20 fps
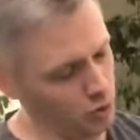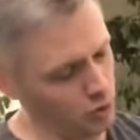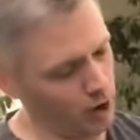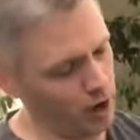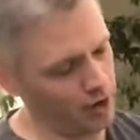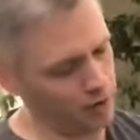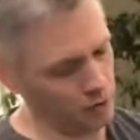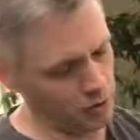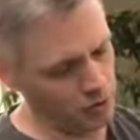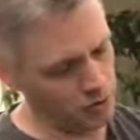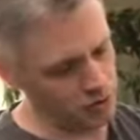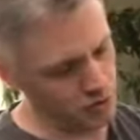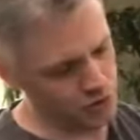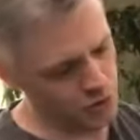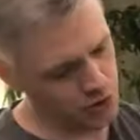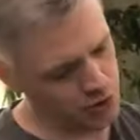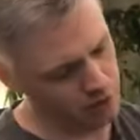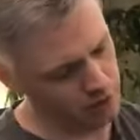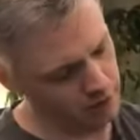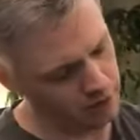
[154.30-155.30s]

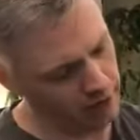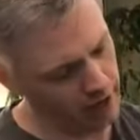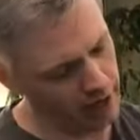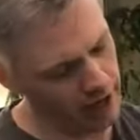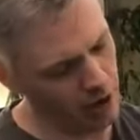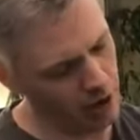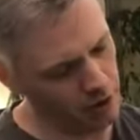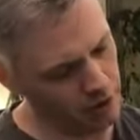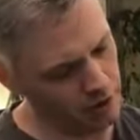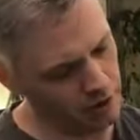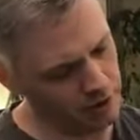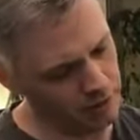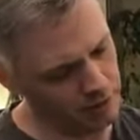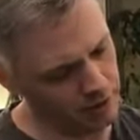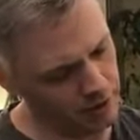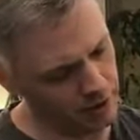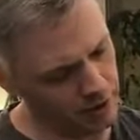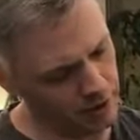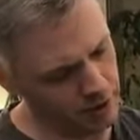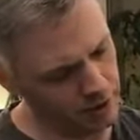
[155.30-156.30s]
rifles out of
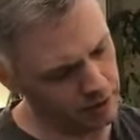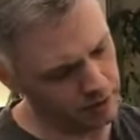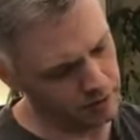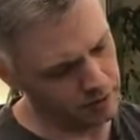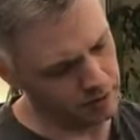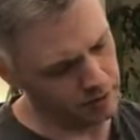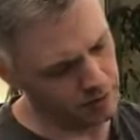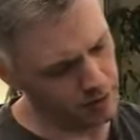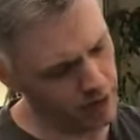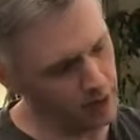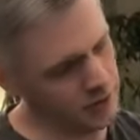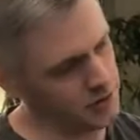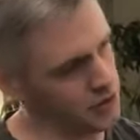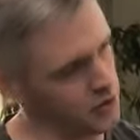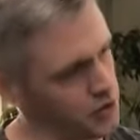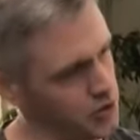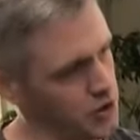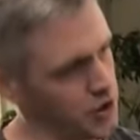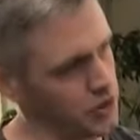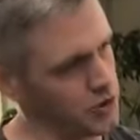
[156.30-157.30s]
the
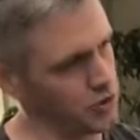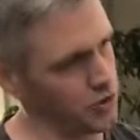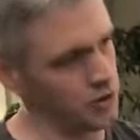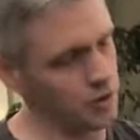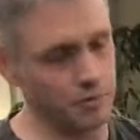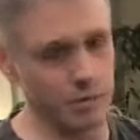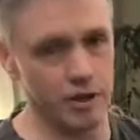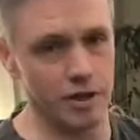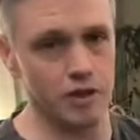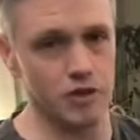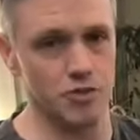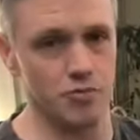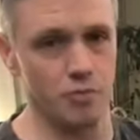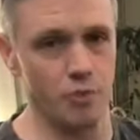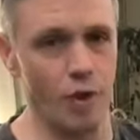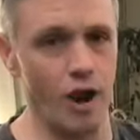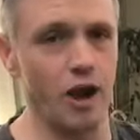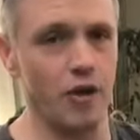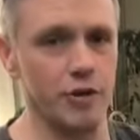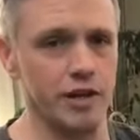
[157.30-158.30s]
19th century, because
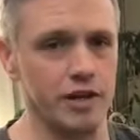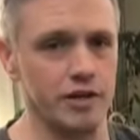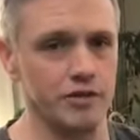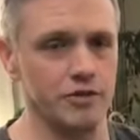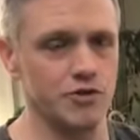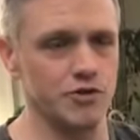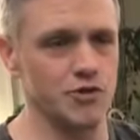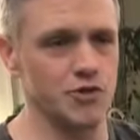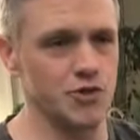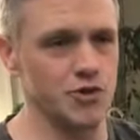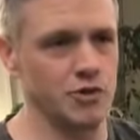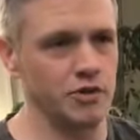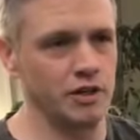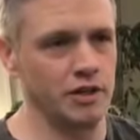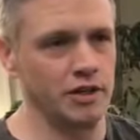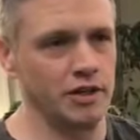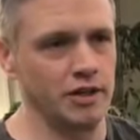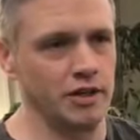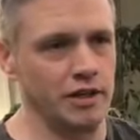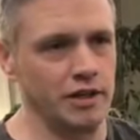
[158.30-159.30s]
Browning's
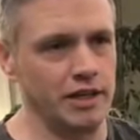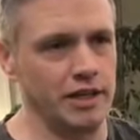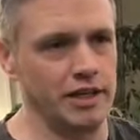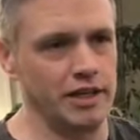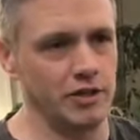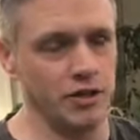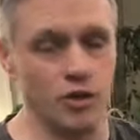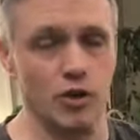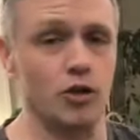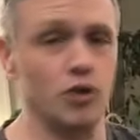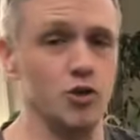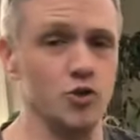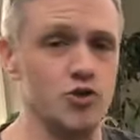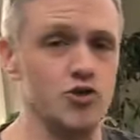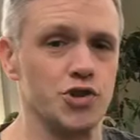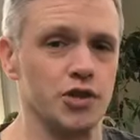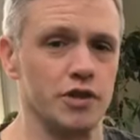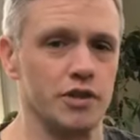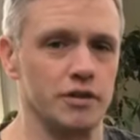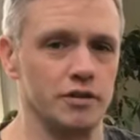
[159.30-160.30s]

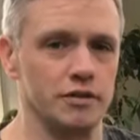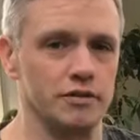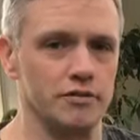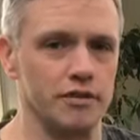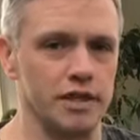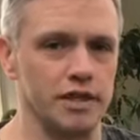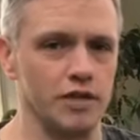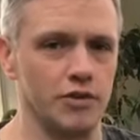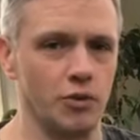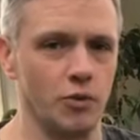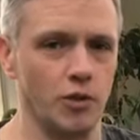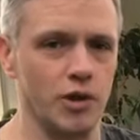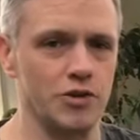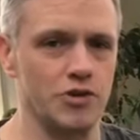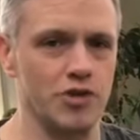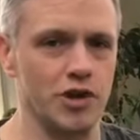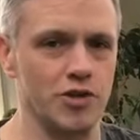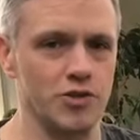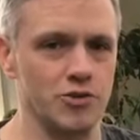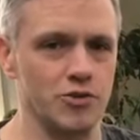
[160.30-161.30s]
inclusion in the
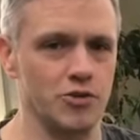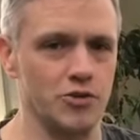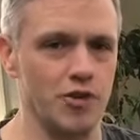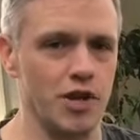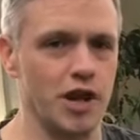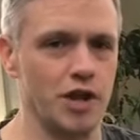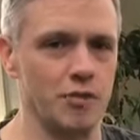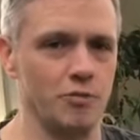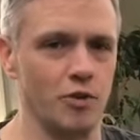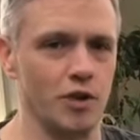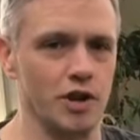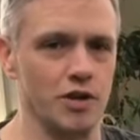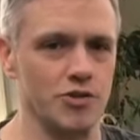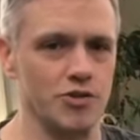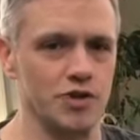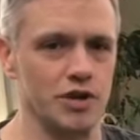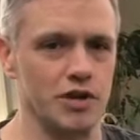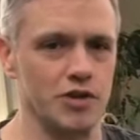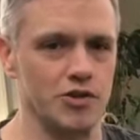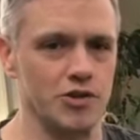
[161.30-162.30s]
Winchester design
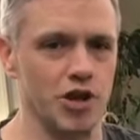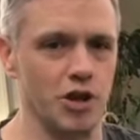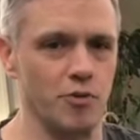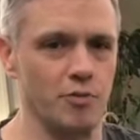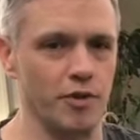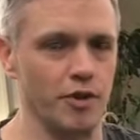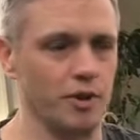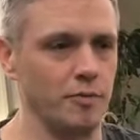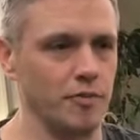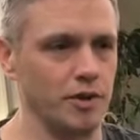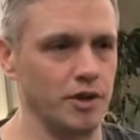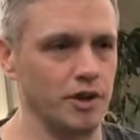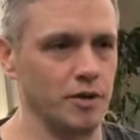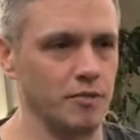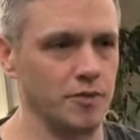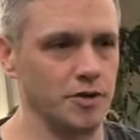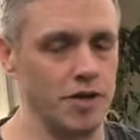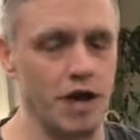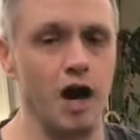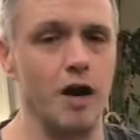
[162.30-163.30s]
process helped them
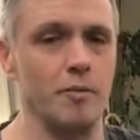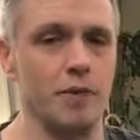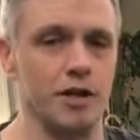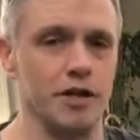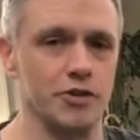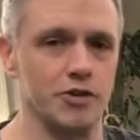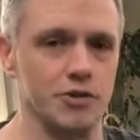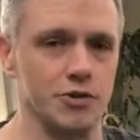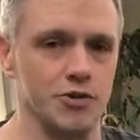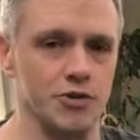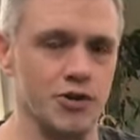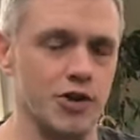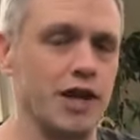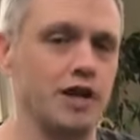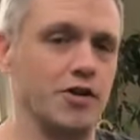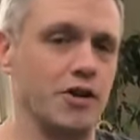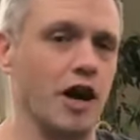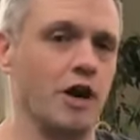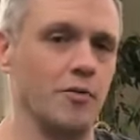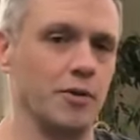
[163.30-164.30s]
become dominant and stay
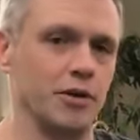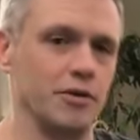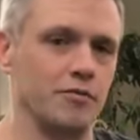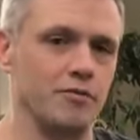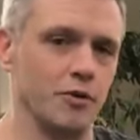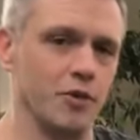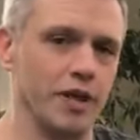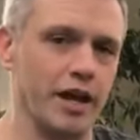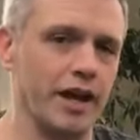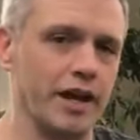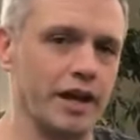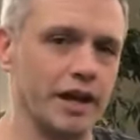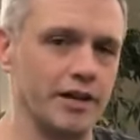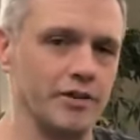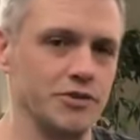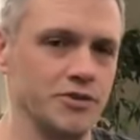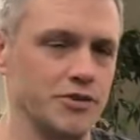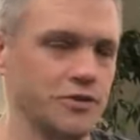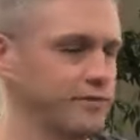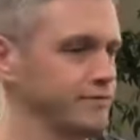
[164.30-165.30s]
dominant for
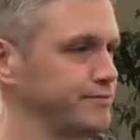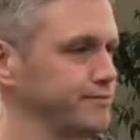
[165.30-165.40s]
decades.